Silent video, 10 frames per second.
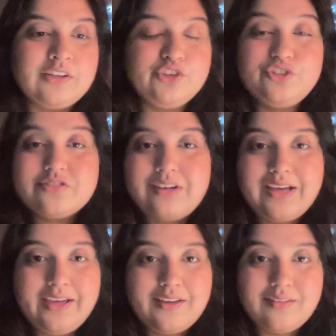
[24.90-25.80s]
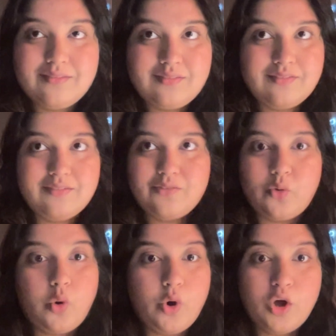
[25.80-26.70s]
just like
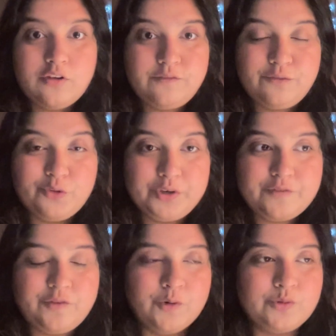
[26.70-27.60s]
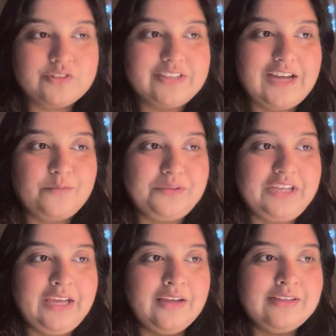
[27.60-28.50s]
all fluid flows can
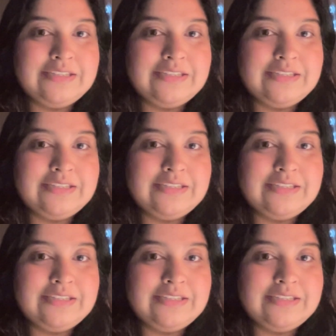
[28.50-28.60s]
be